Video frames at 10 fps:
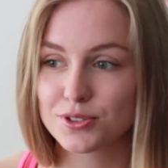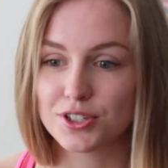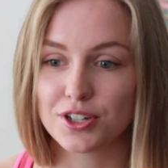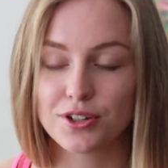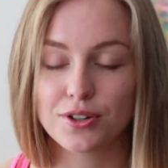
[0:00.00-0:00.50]

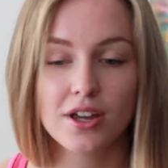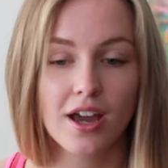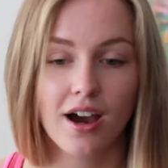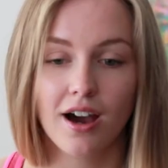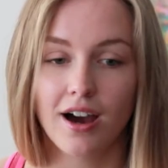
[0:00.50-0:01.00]
You know,
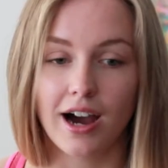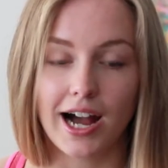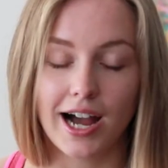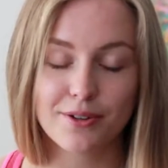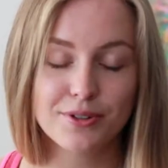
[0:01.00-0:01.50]

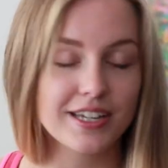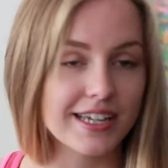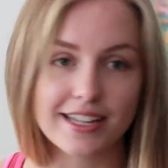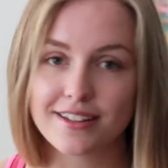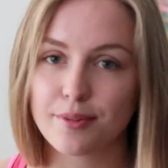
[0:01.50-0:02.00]
I would
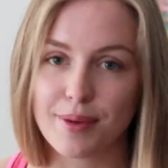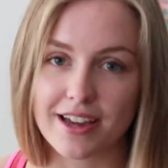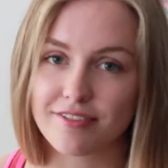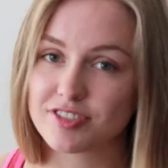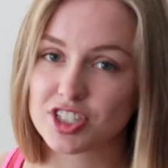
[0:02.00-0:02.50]
eat a
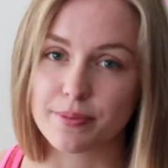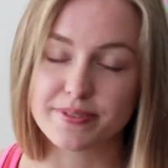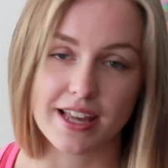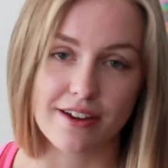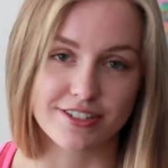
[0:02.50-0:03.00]
bag of
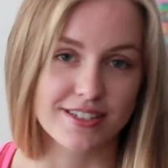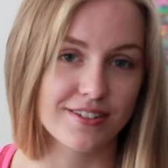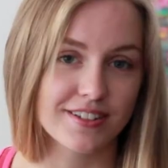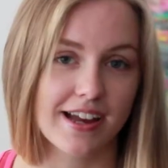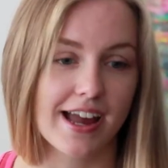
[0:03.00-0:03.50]
chips every
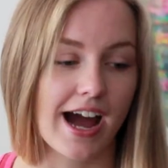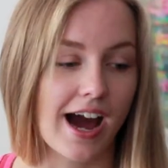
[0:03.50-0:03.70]
single day.